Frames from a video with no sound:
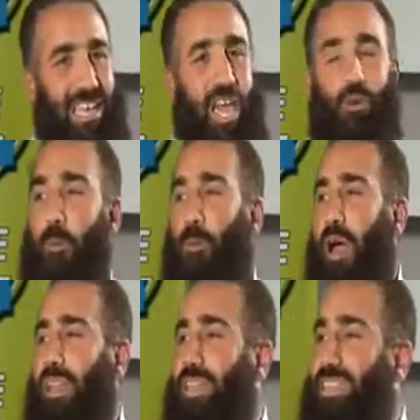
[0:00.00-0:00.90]
He
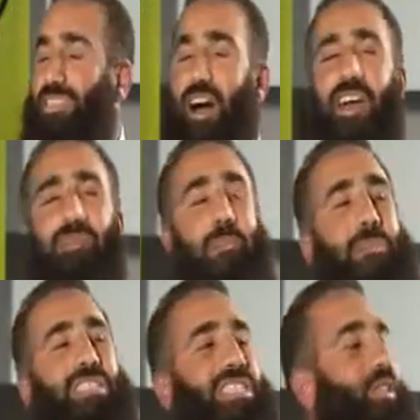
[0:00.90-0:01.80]
replied, he said, "I am a
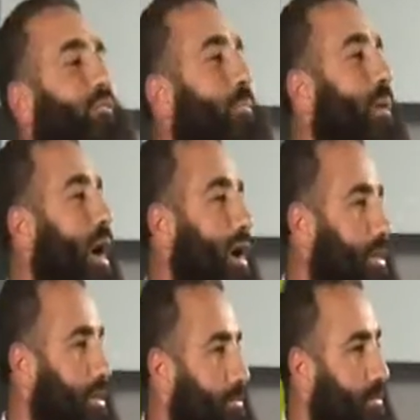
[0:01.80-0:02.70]
messenger from God